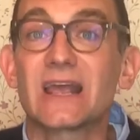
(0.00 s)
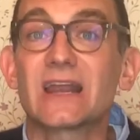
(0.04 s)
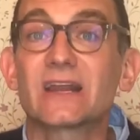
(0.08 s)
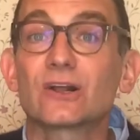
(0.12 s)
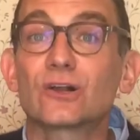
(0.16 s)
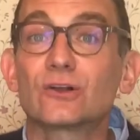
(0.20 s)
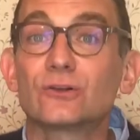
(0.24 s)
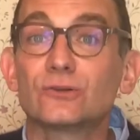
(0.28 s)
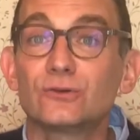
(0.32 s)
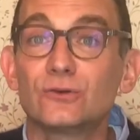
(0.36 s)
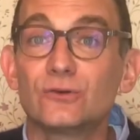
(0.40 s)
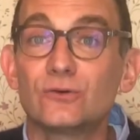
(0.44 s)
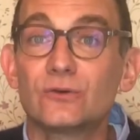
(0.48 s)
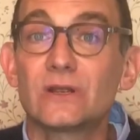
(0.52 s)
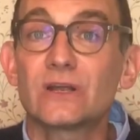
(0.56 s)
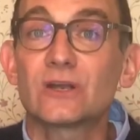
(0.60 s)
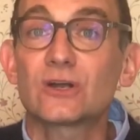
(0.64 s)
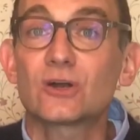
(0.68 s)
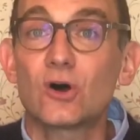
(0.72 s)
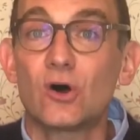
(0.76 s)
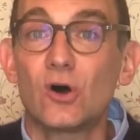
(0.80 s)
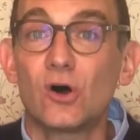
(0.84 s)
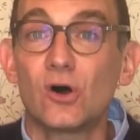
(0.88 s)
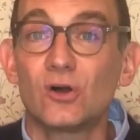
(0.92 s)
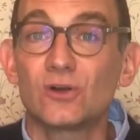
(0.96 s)
including
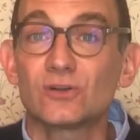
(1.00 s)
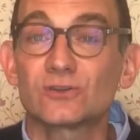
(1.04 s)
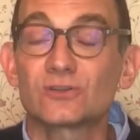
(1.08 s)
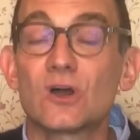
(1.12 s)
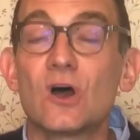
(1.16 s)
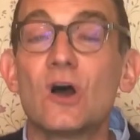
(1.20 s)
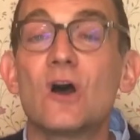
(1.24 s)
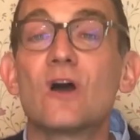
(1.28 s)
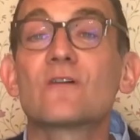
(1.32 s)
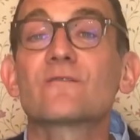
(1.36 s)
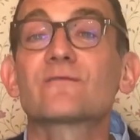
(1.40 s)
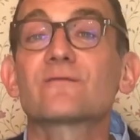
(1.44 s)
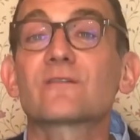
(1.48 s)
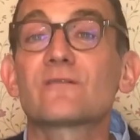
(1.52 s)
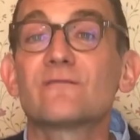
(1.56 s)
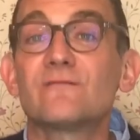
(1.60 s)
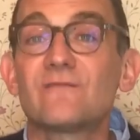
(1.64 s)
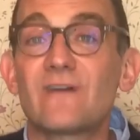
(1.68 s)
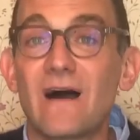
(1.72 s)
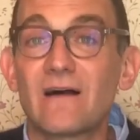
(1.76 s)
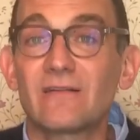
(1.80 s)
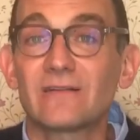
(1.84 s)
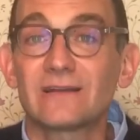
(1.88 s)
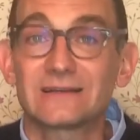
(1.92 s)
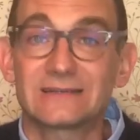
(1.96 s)
calls for
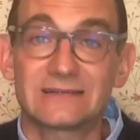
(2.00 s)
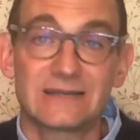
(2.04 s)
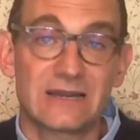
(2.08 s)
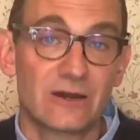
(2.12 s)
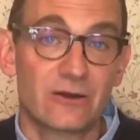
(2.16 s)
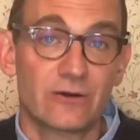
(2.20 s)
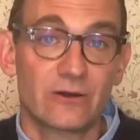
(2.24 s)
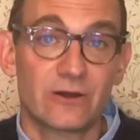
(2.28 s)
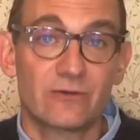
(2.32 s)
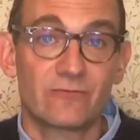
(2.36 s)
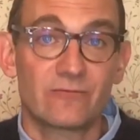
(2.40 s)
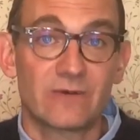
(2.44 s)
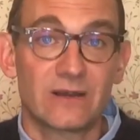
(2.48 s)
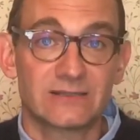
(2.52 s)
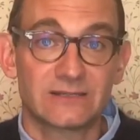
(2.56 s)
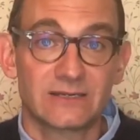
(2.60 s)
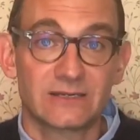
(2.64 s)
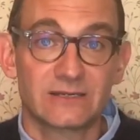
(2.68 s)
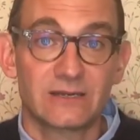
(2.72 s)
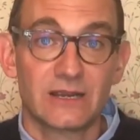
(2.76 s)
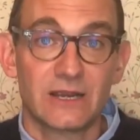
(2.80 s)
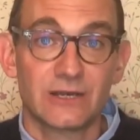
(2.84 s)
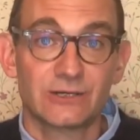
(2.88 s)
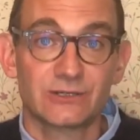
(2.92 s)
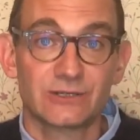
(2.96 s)
voluntary
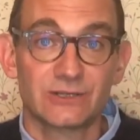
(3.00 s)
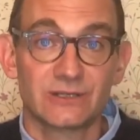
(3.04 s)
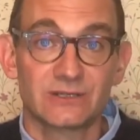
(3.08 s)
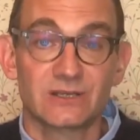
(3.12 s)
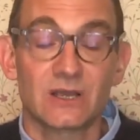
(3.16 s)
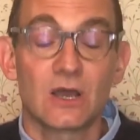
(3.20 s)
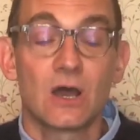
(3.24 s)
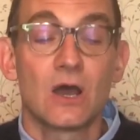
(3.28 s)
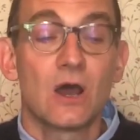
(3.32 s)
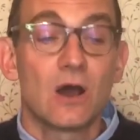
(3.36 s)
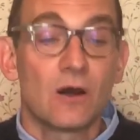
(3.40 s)
resignations.